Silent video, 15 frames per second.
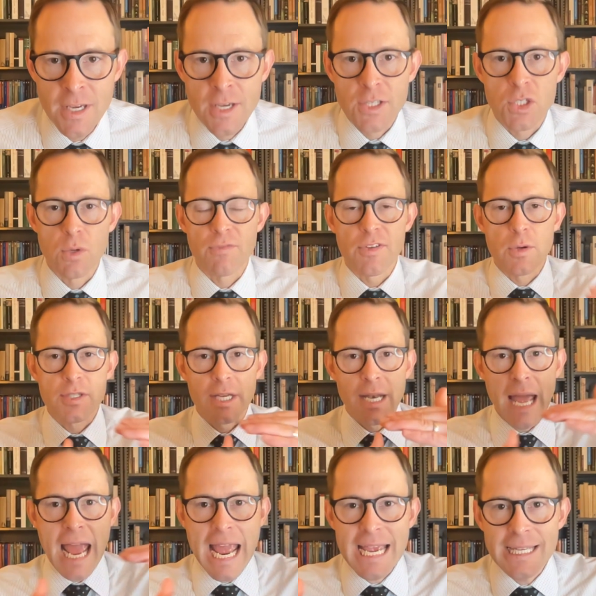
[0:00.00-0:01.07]
So if there's an
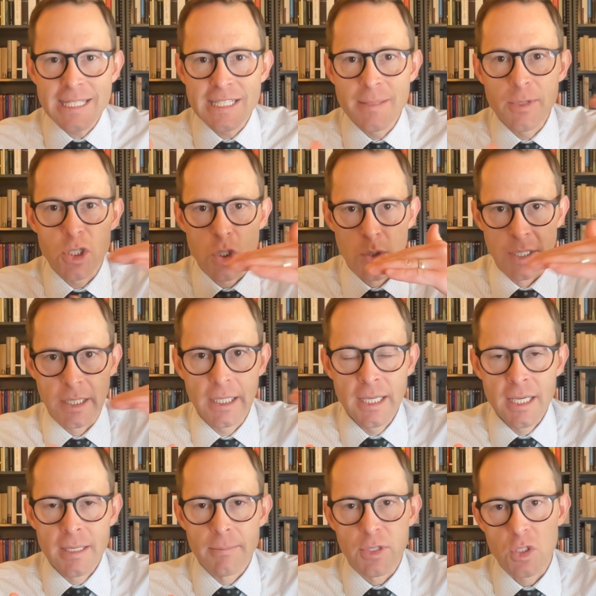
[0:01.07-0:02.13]
asymmetry
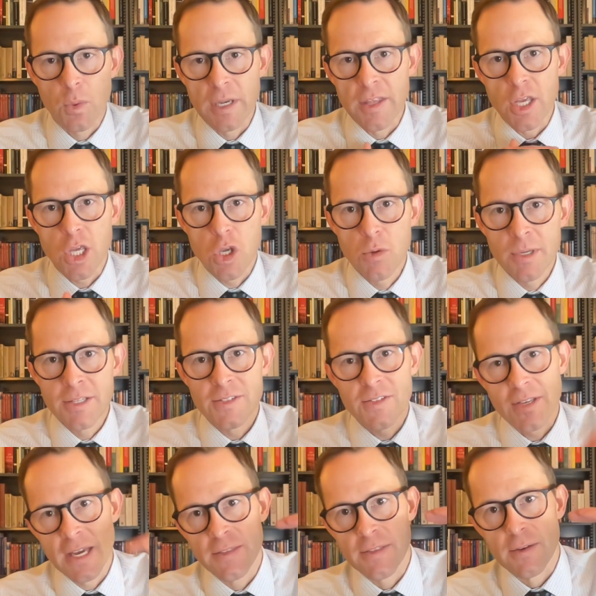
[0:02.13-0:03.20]
between the humans
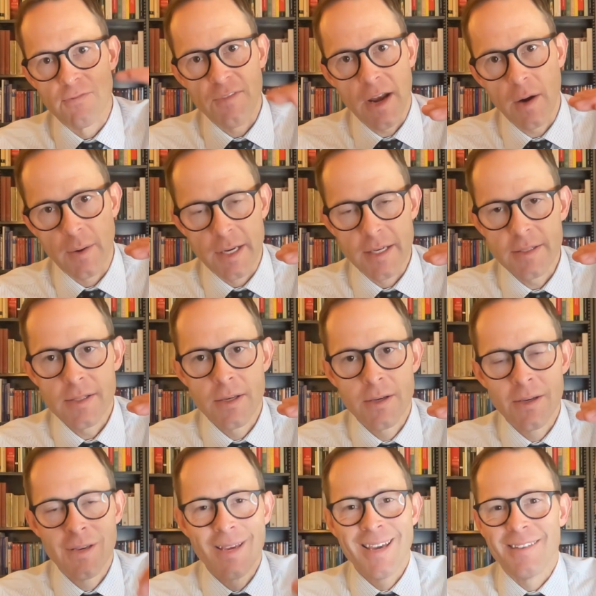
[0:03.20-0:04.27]
and the fairies,
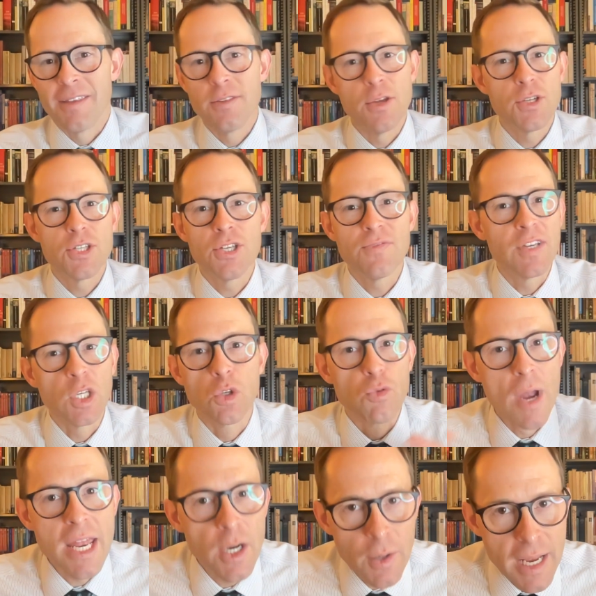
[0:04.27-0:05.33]
then there's even
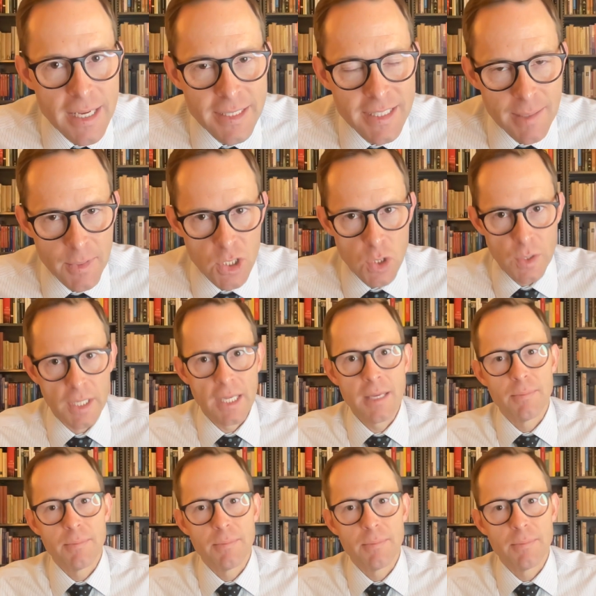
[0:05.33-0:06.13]
greater asymmetry